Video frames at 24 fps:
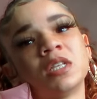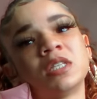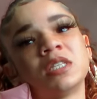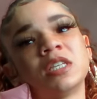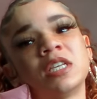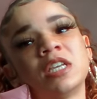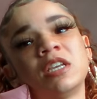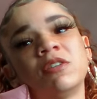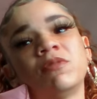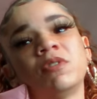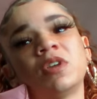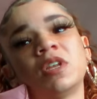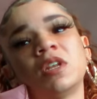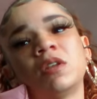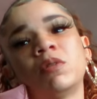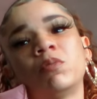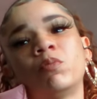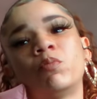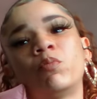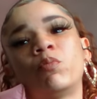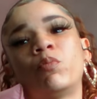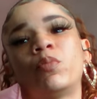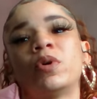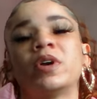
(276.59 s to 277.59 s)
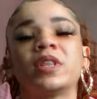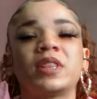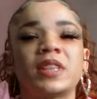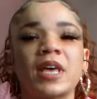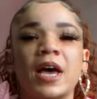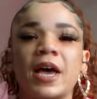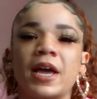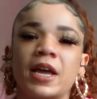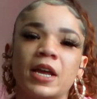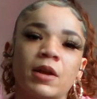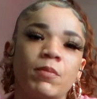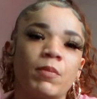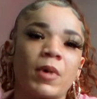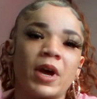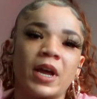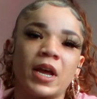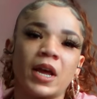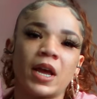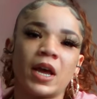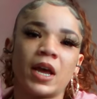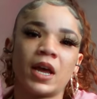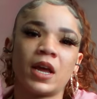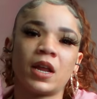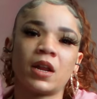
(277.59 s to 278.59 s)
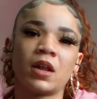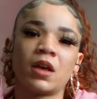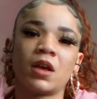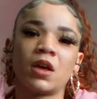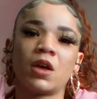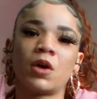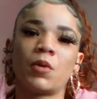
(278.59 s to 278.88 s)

to even put that in my head.